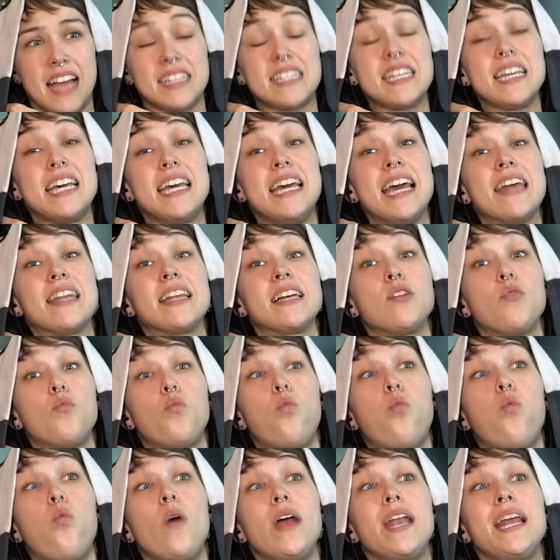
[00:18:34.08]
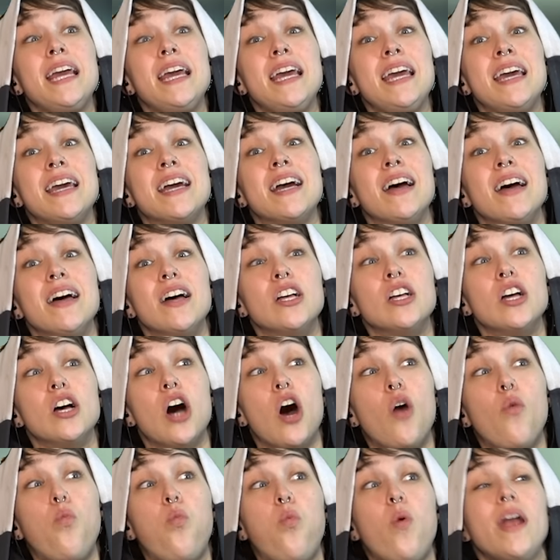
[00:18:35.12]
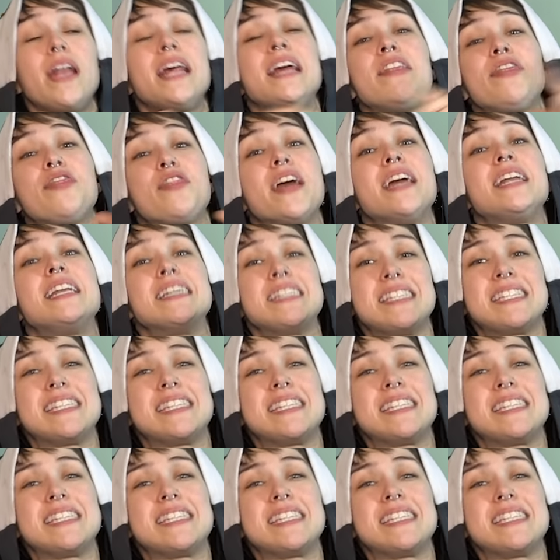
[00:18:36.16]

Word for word: See, he had a witty, a witty thing to